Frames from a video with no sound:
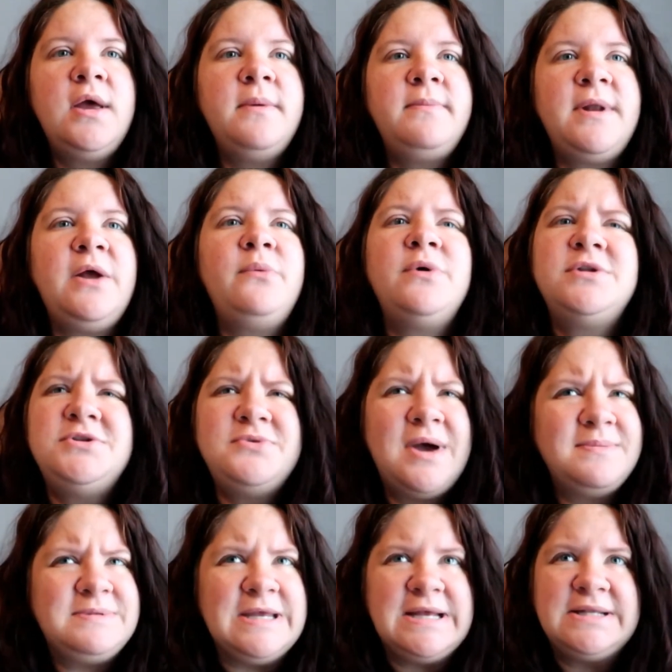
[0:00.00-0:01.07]
But I will do
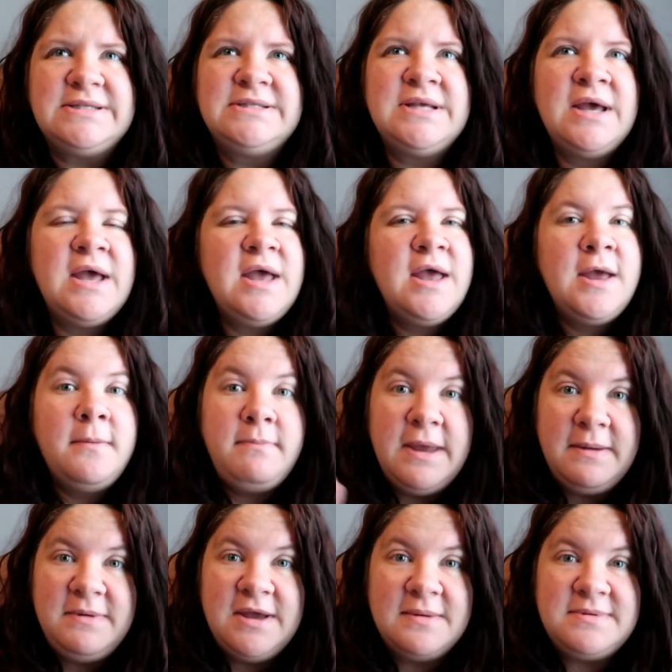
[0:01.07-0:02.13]
updates,
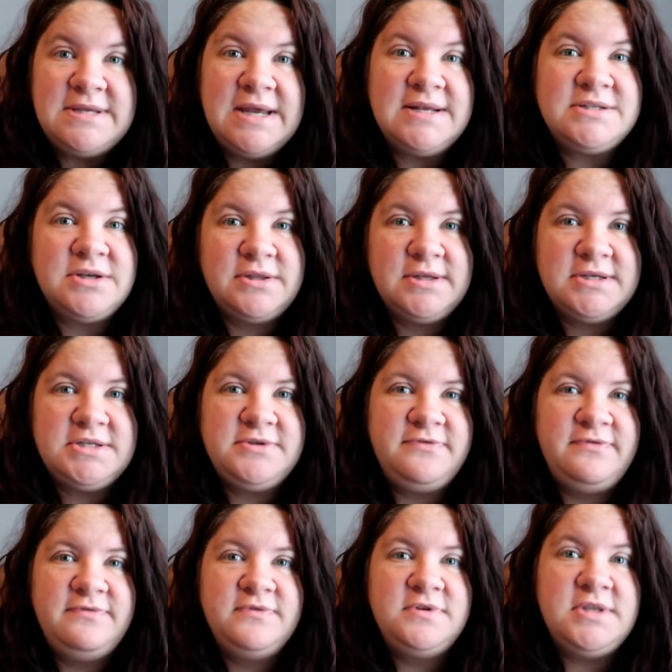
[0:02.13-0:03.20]
baby updates on
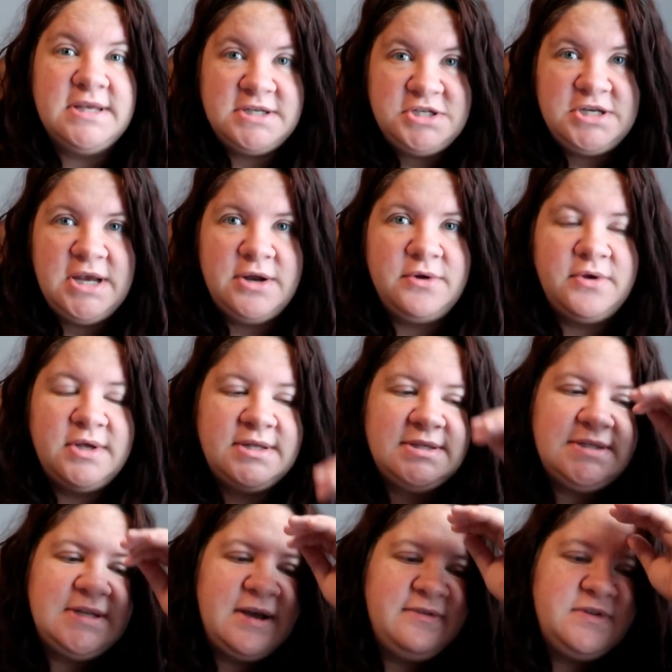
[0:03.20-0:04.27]
this channel and
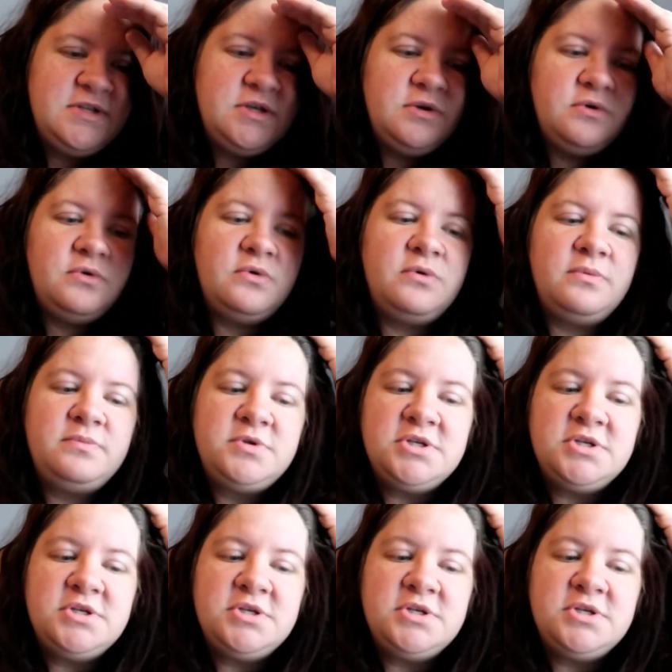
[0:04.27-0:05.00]
stuff too.